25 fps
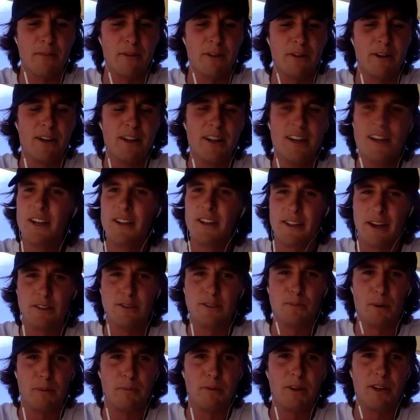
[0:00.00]
But that
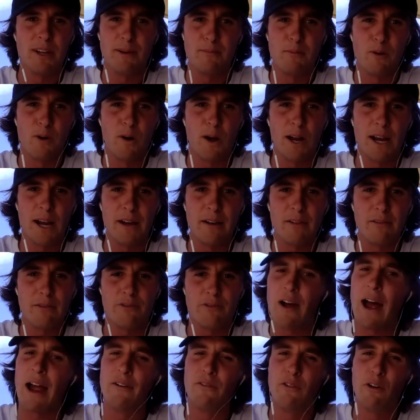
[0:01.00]
was probably my
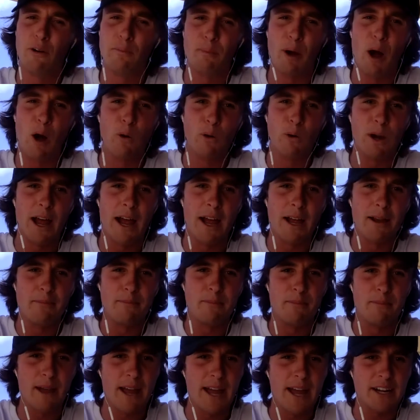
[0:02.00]
favourite bowl
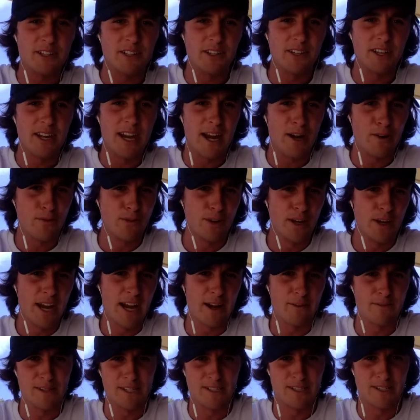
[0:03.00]
game actually out of
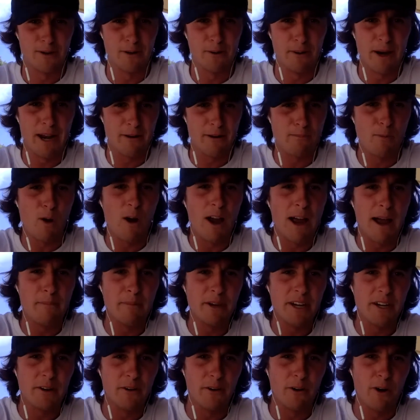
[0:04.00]
the two, out of
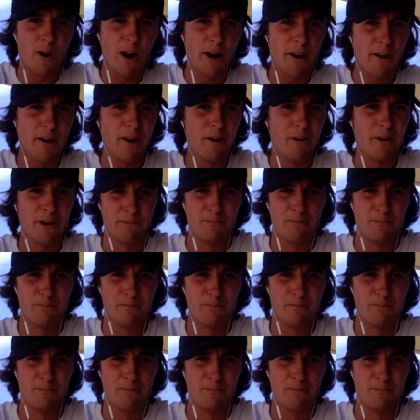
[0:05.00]
Miami or Idaho.